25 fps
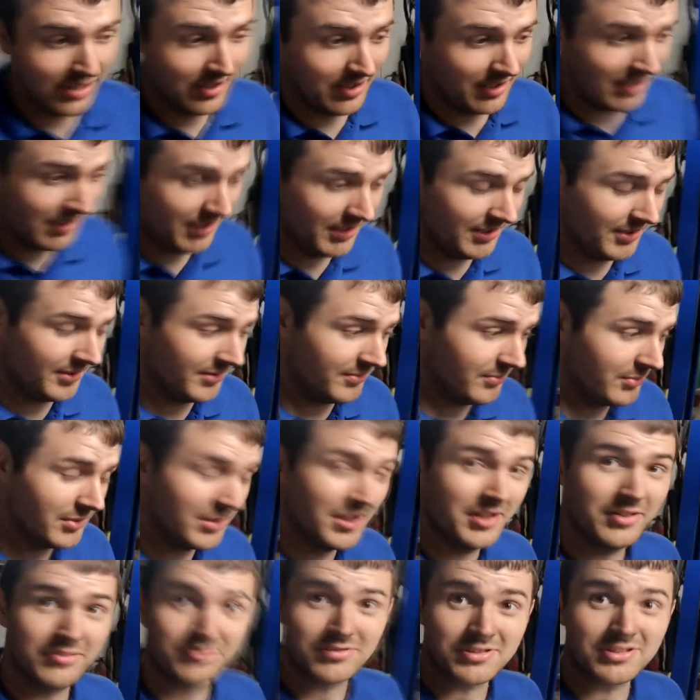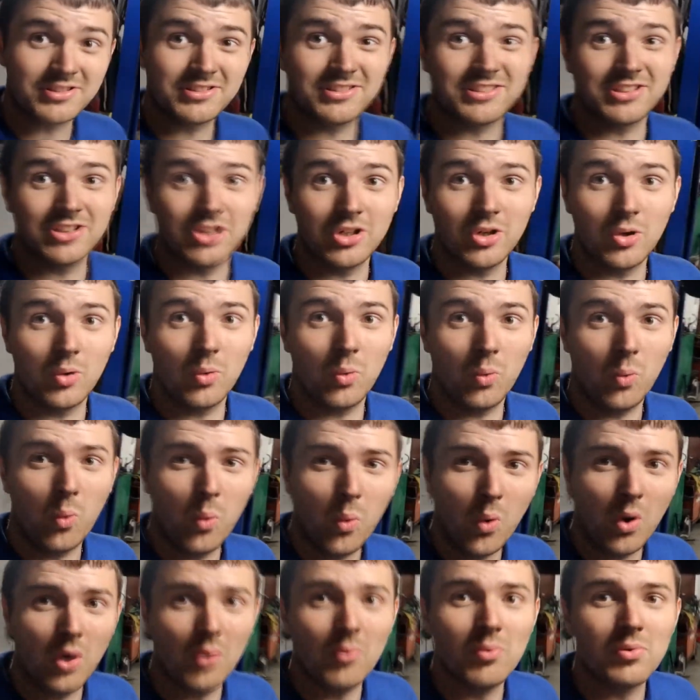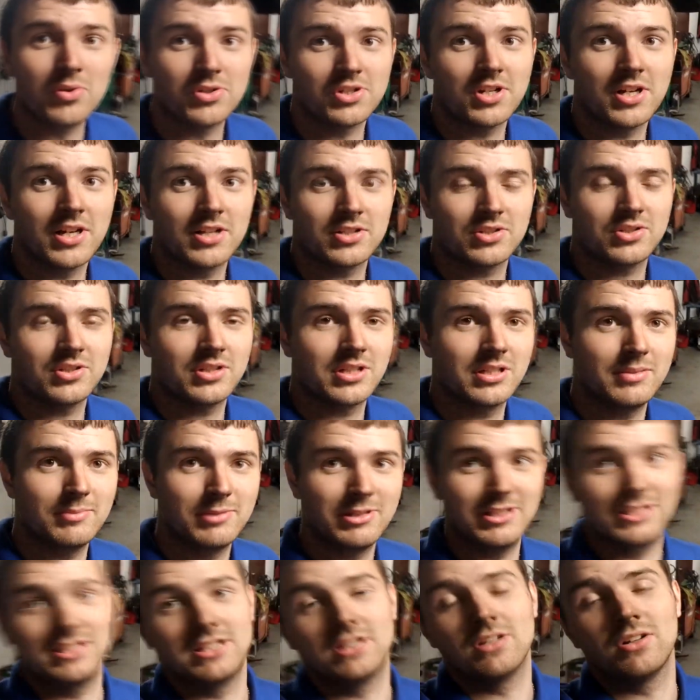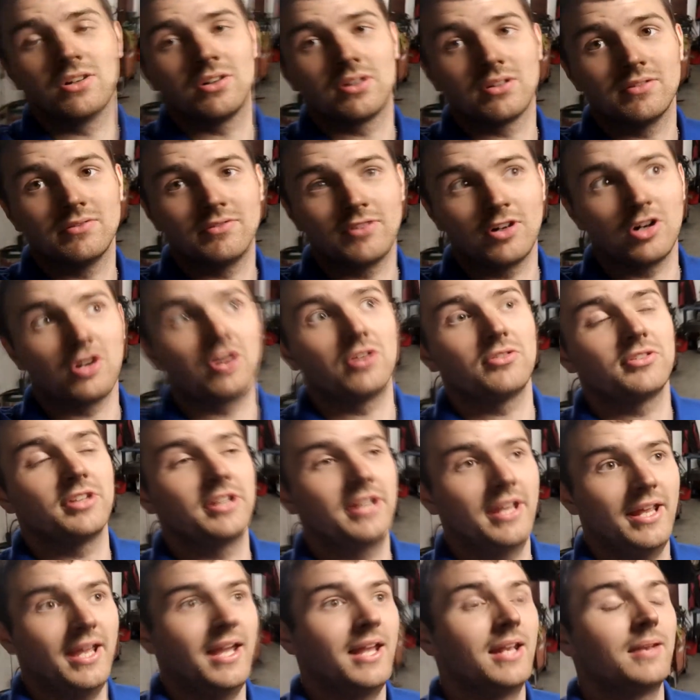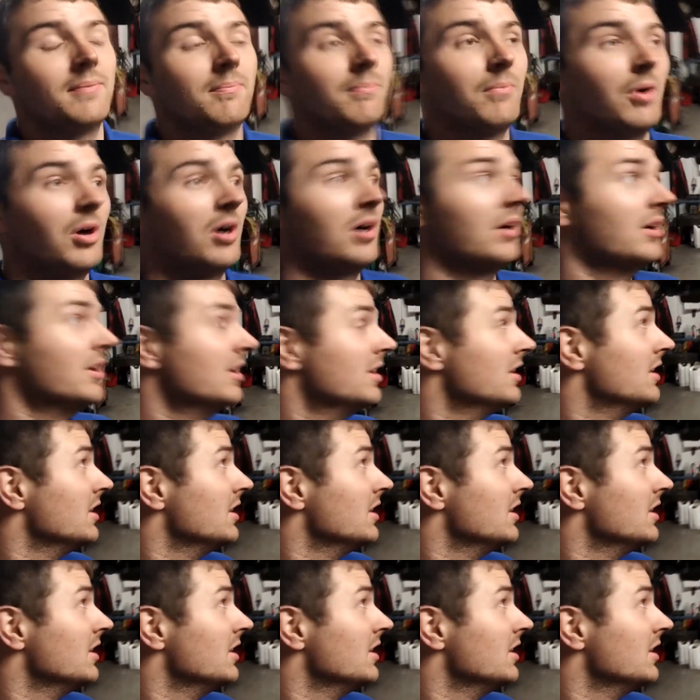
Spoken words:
and we didn't really know what was actually going to be needed or involved in the end. But